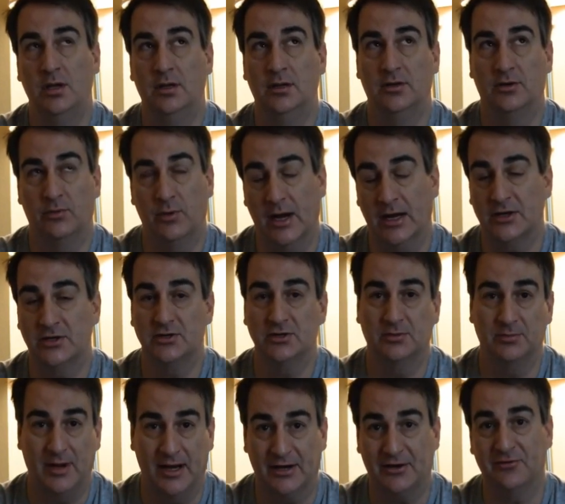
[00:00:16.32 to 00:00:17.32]

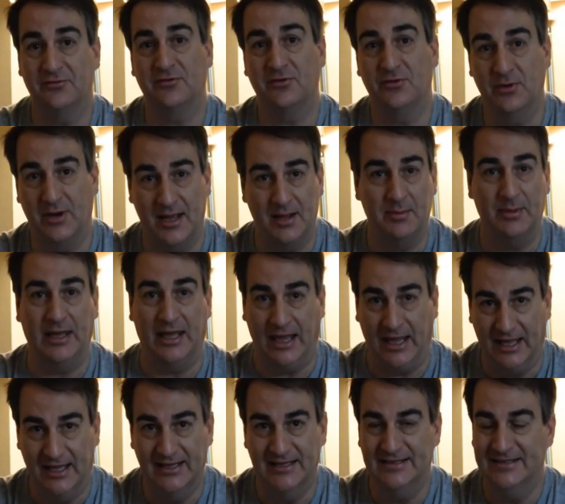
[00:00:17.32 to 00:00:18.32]
Directional Microphone ME
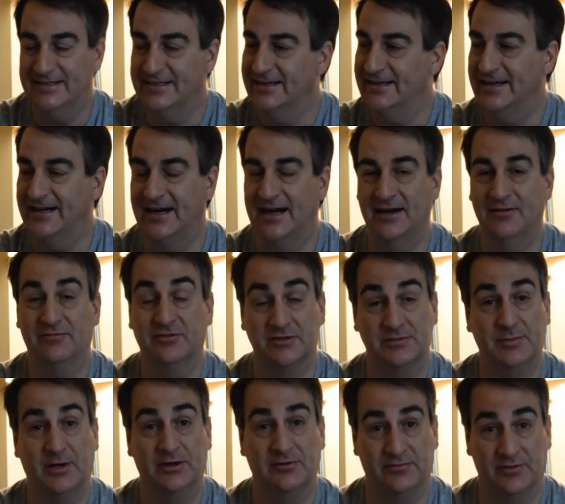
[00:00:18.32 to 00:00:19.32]
for
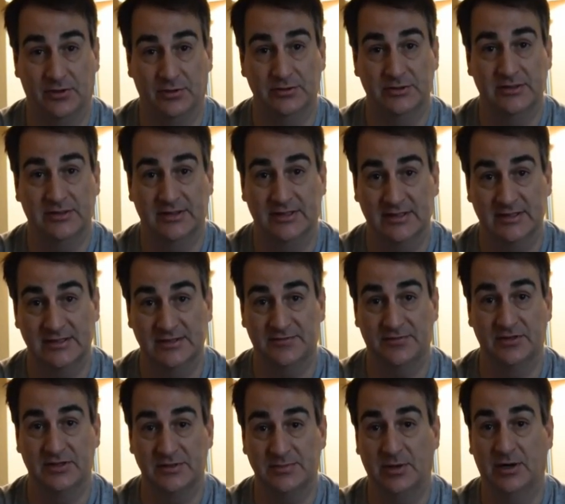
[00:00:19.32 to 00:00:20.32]
smartphones. This is
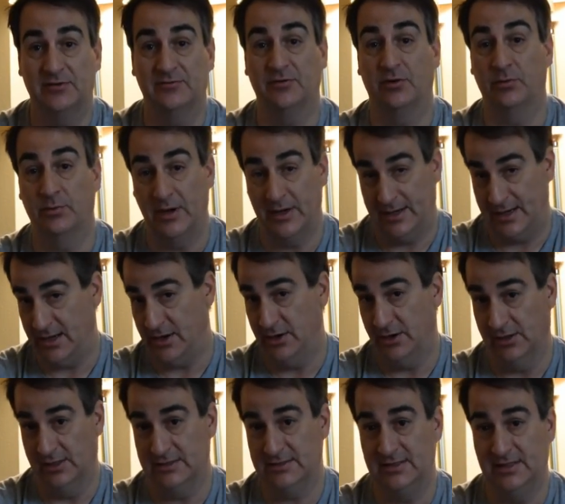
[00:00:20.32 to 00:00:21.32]
for the smartphone. Right now
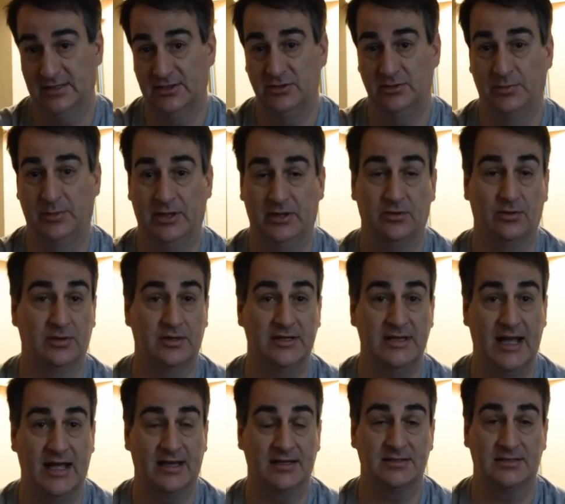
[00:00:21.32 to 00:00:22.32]
you're listening to me through the
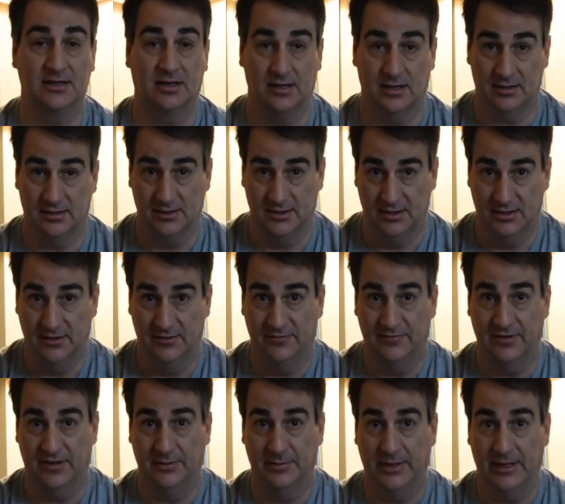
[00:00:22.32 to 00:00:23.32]
TacStar
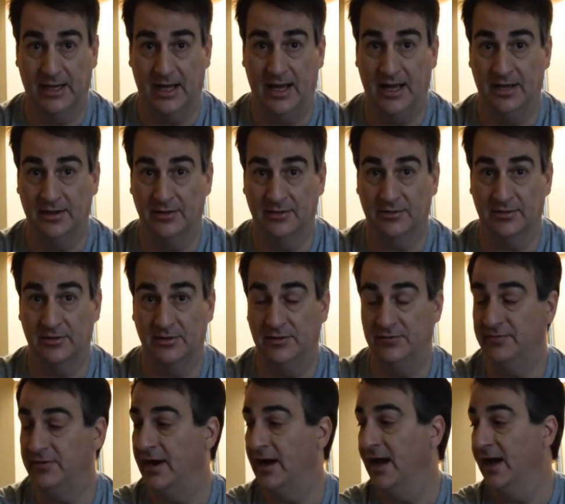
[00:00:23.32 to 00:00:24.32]
filming on the
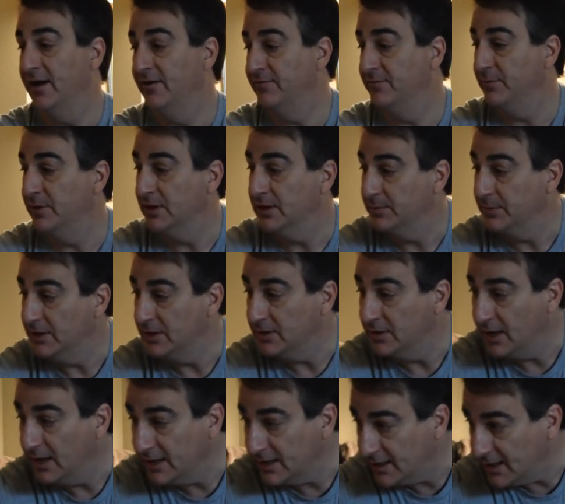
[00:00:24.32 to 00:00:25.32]
35mm
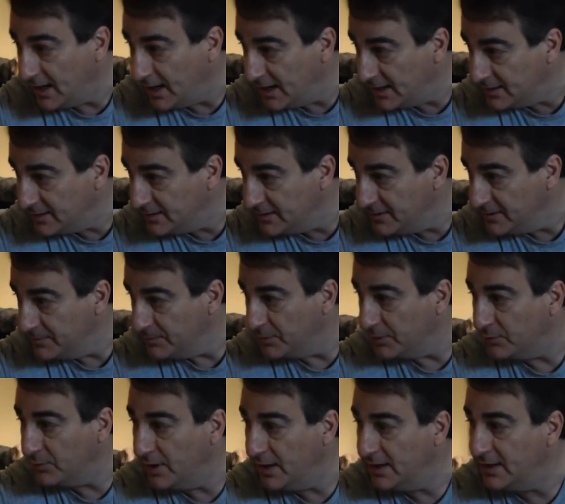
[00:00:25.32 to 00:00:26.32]
Nikon,
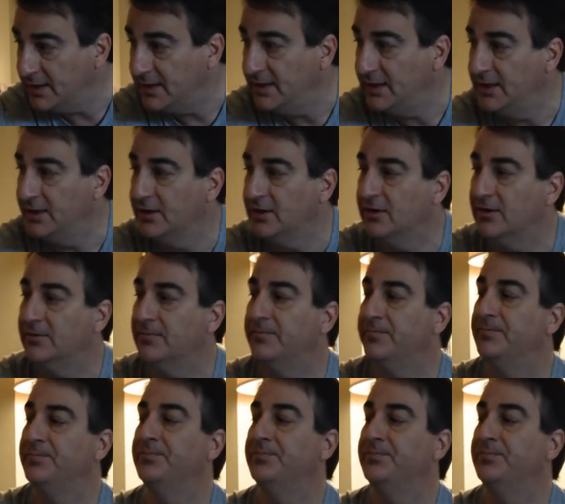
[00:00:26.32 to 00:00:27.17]
but right here